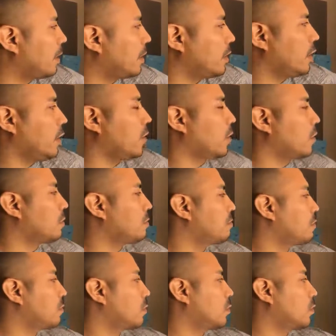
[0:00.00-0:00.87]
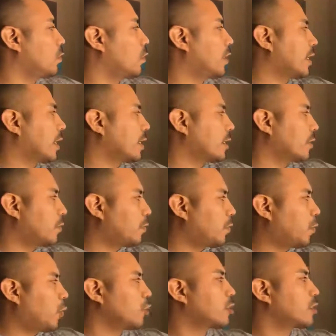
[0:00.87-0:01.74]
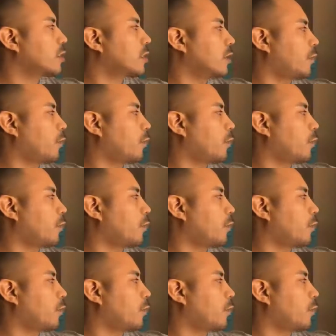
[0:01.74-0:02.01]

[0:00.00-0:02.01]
we can push the